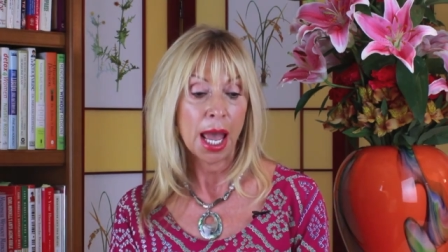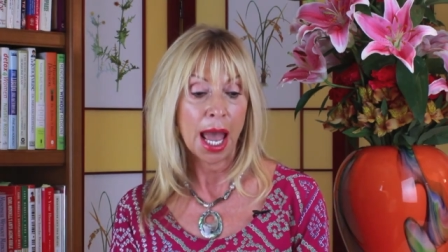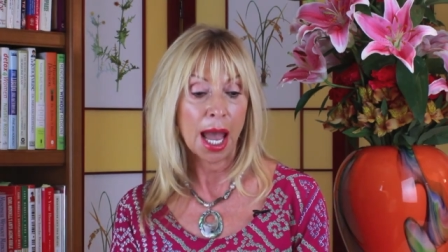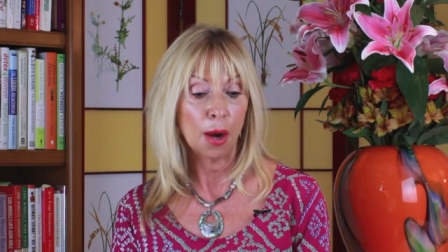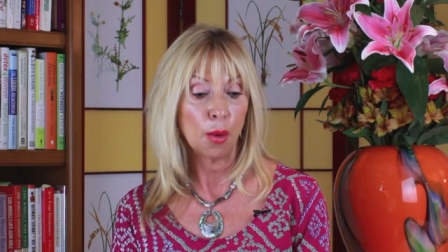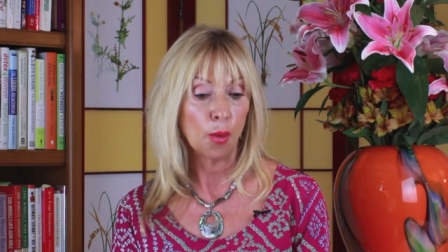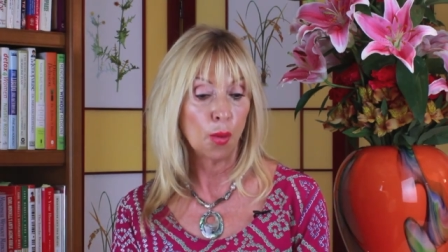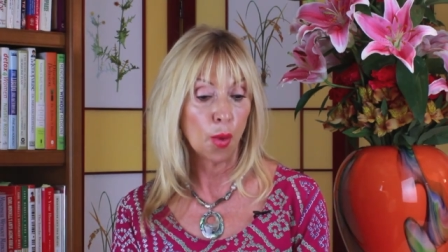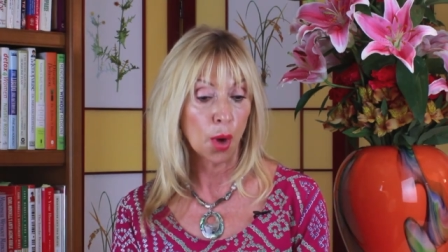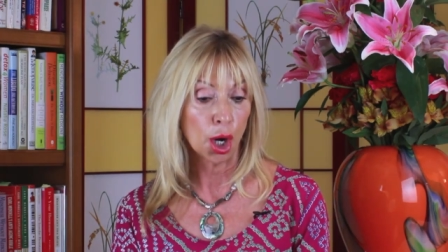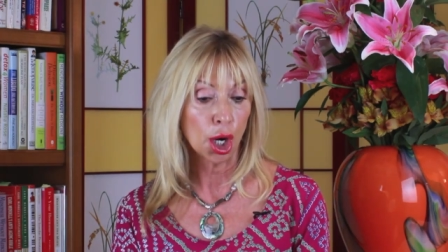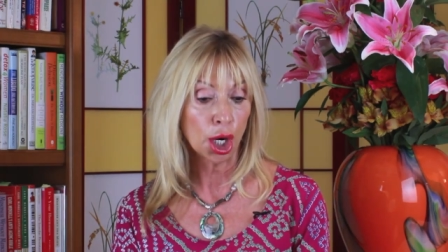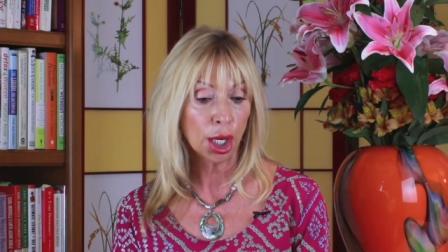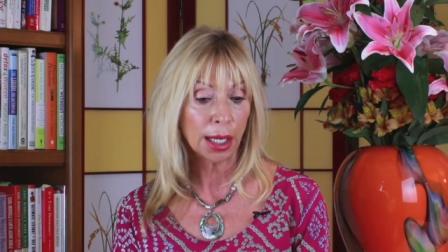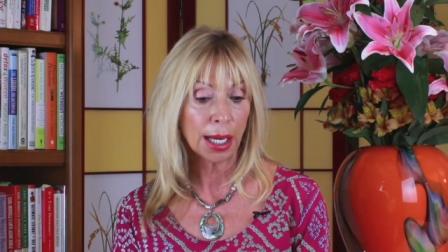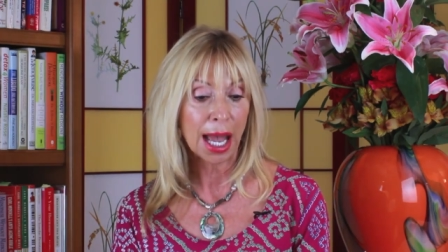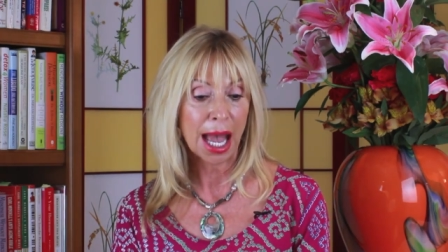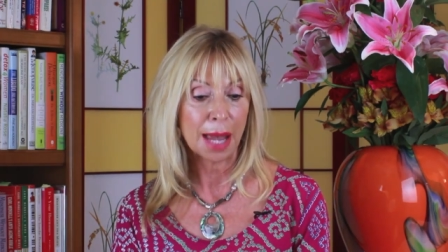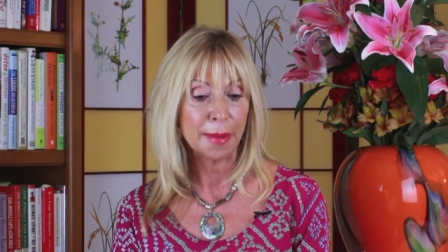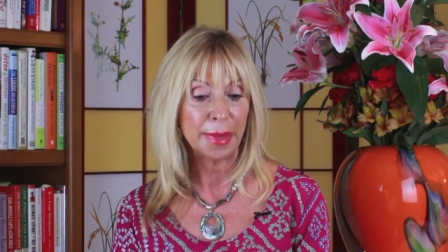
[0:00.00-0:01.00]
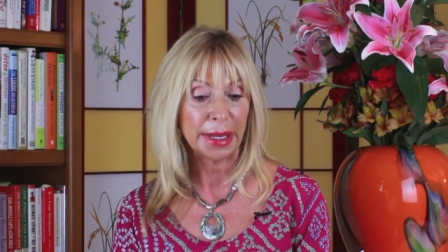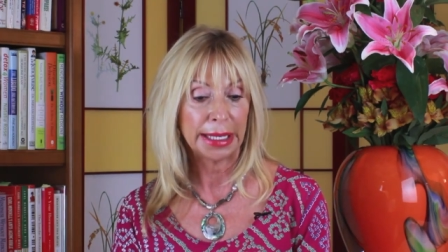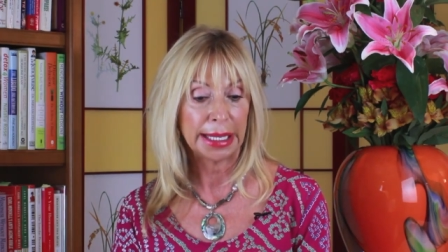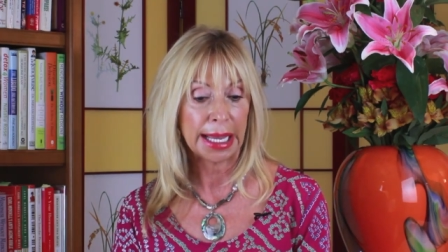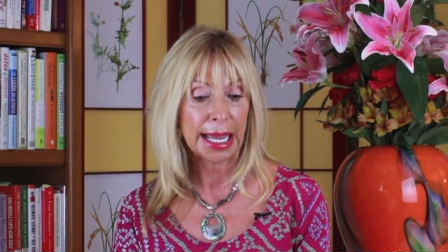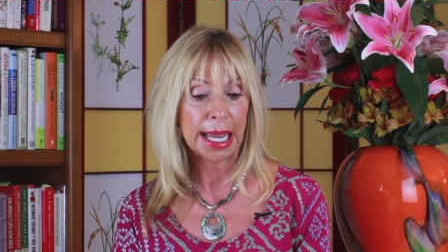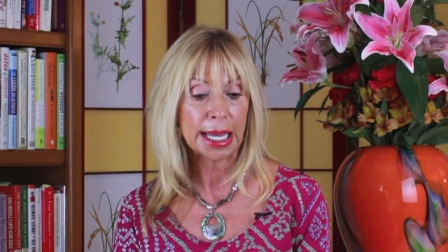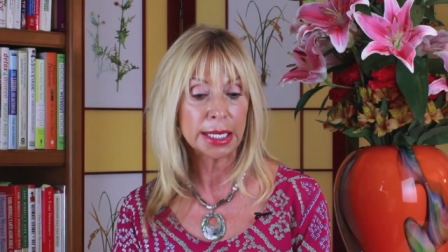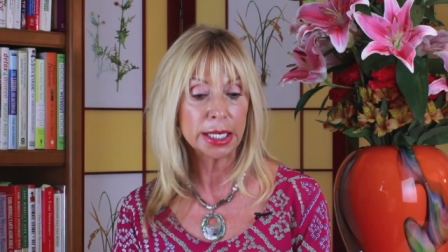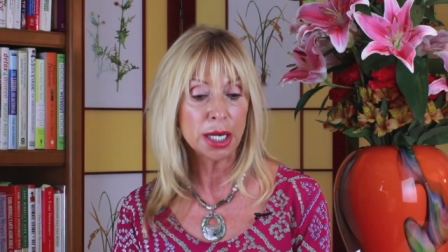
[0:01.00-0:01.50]
At work, I
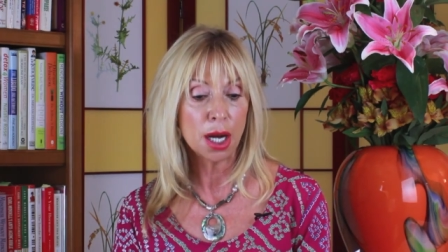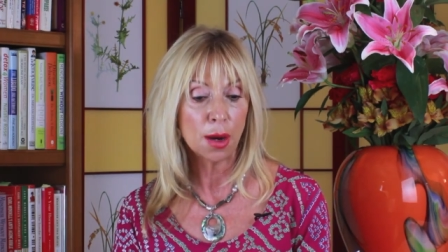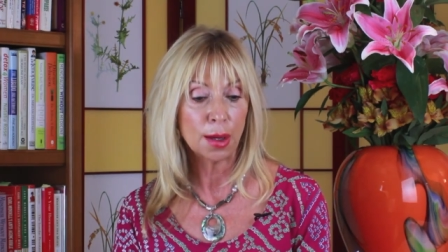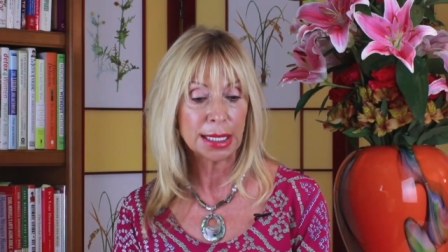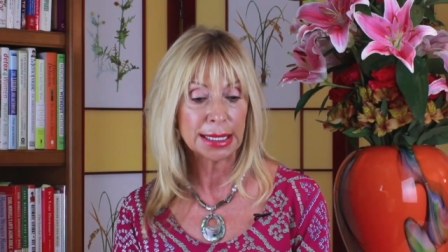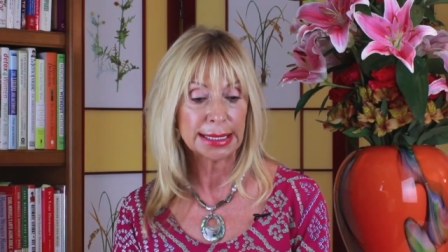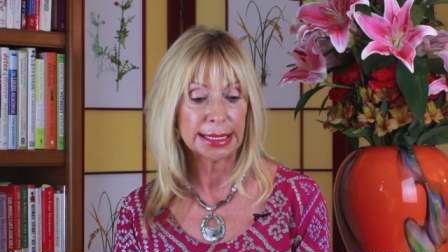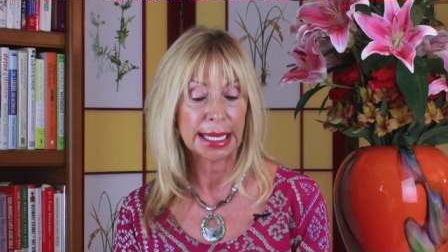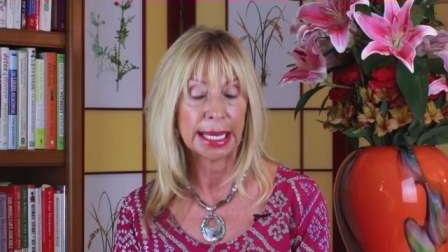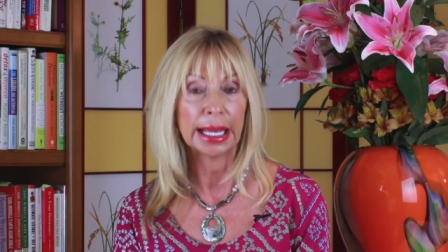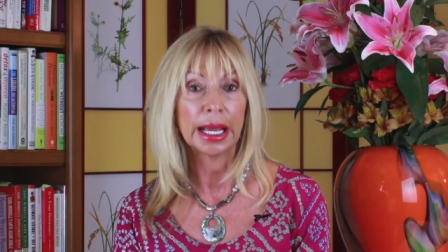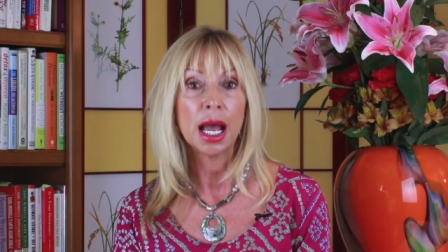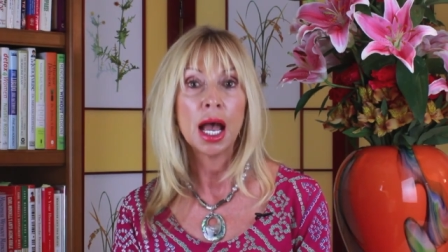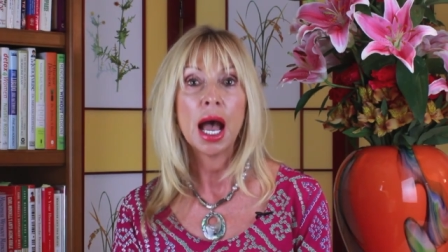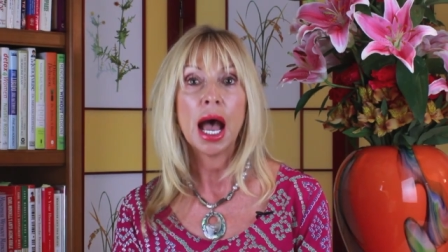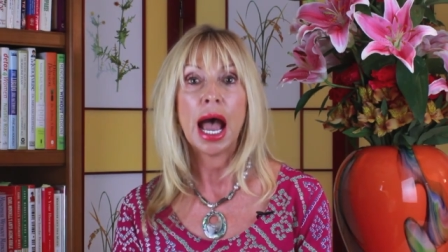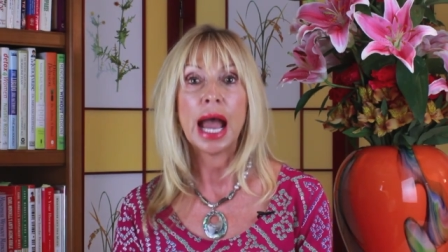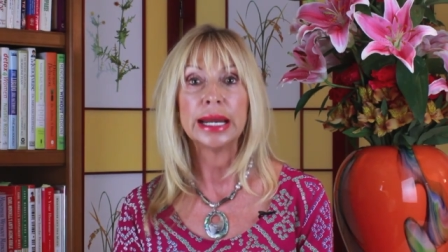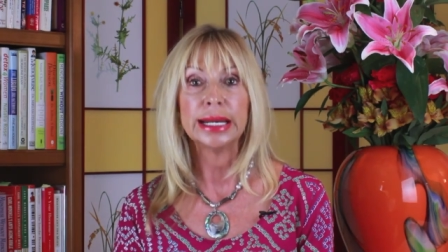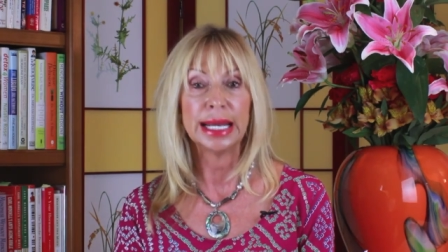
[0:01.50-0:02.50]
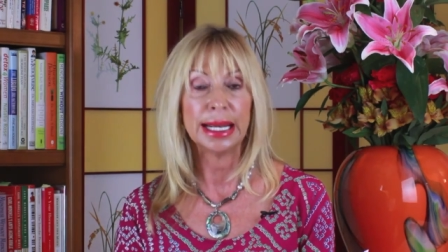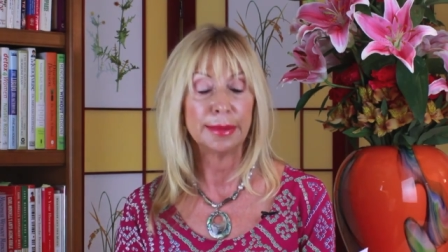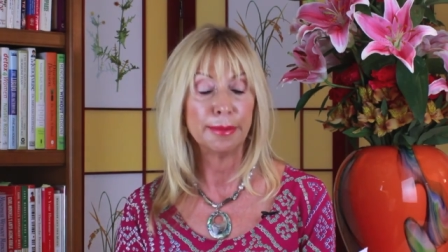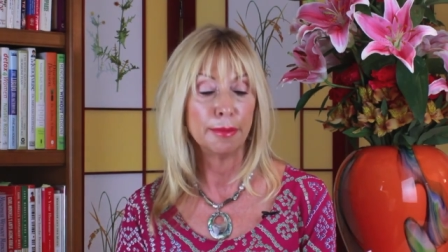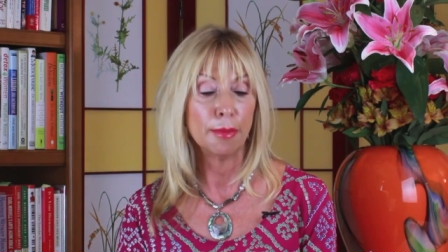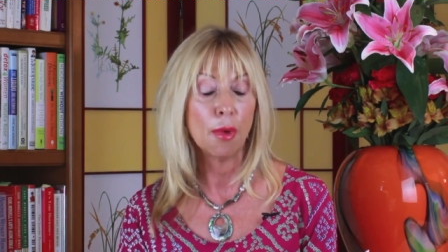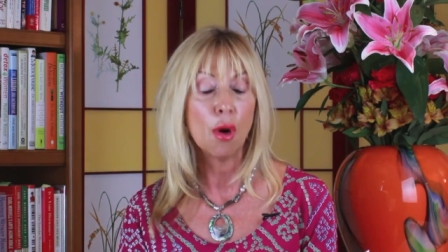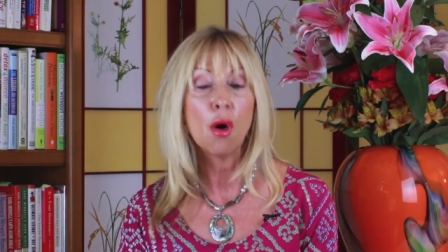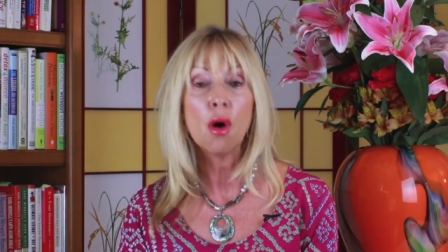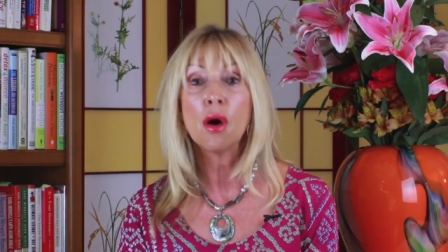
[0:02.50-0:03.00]
began noticing I need
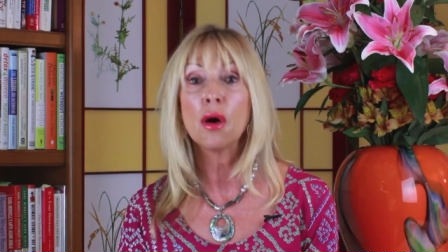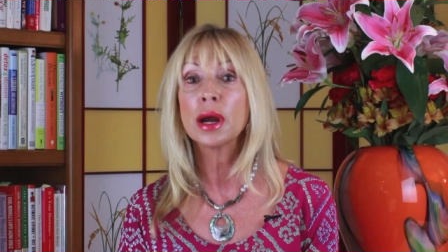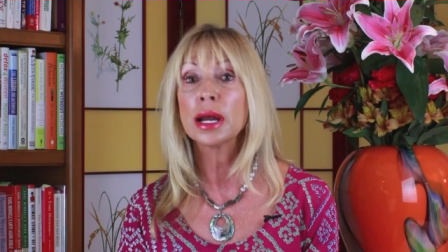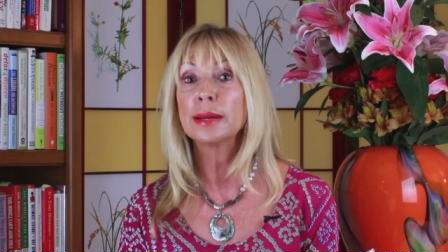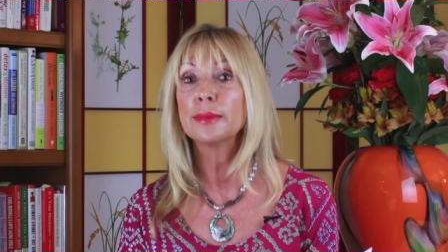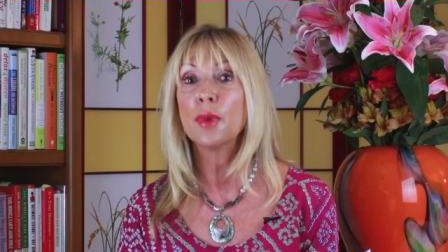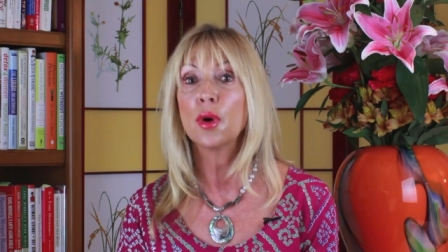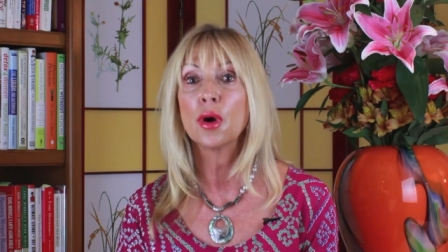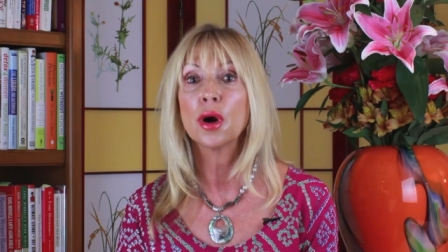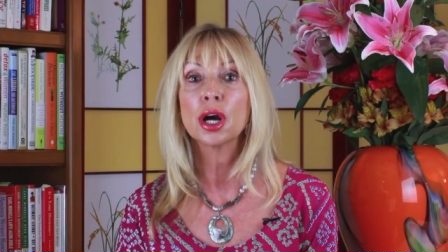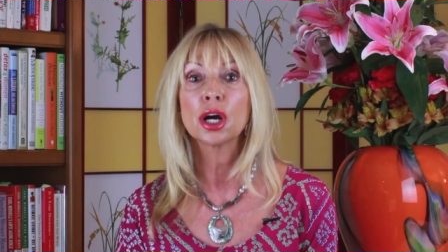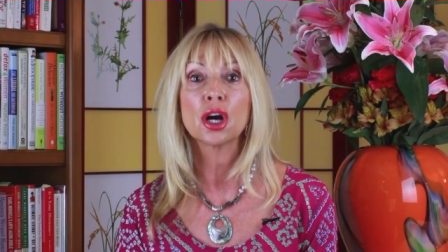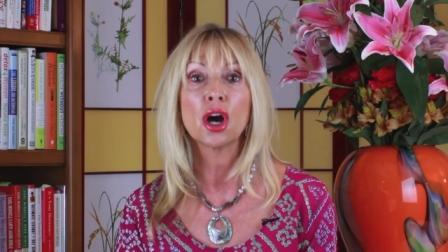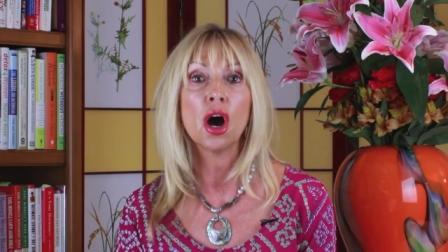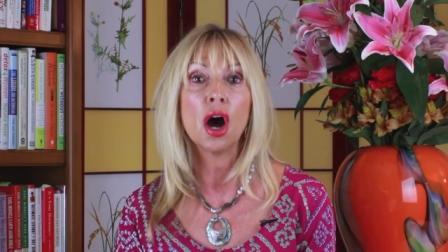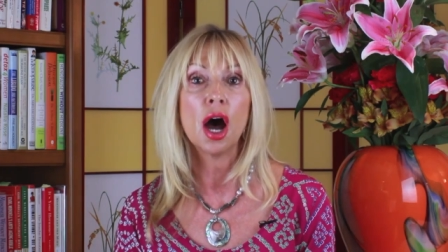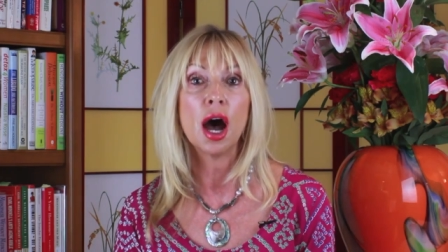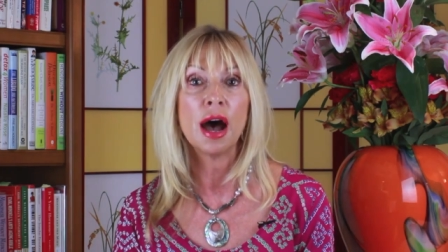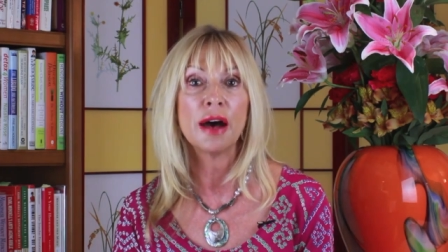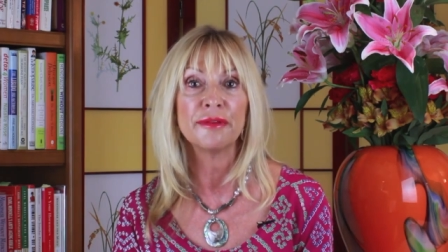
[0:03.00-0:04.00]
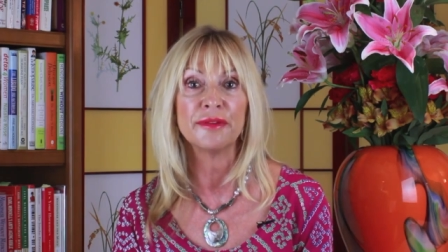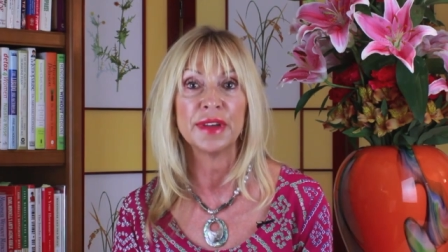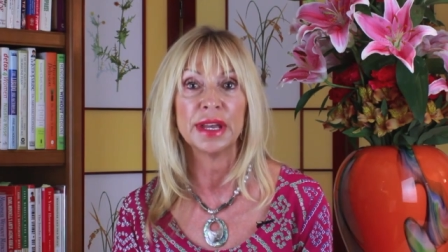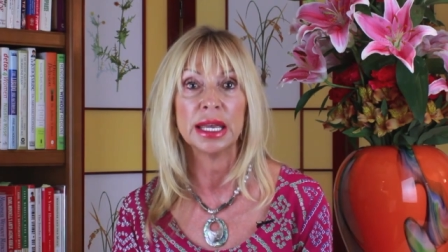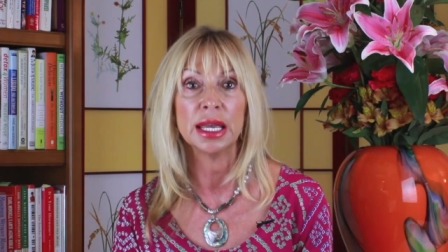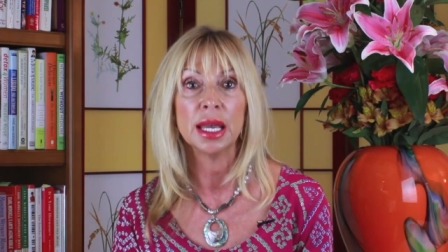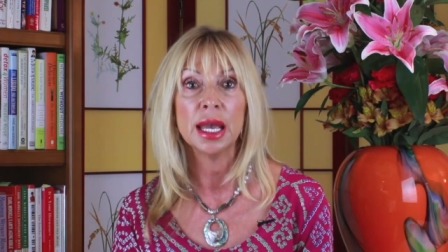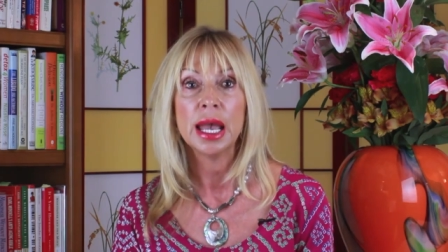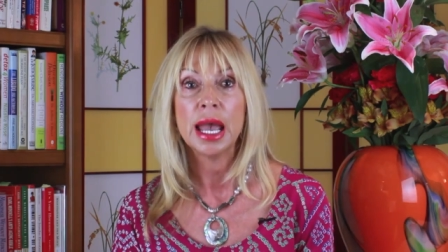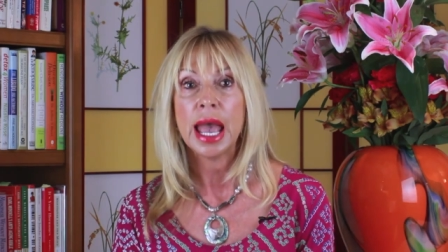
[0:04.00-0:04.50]
more and more
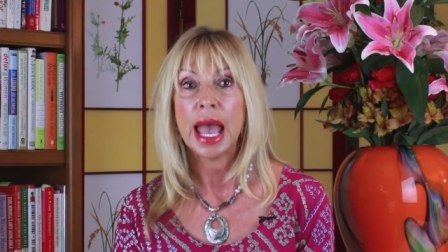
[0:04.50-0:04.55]
coffee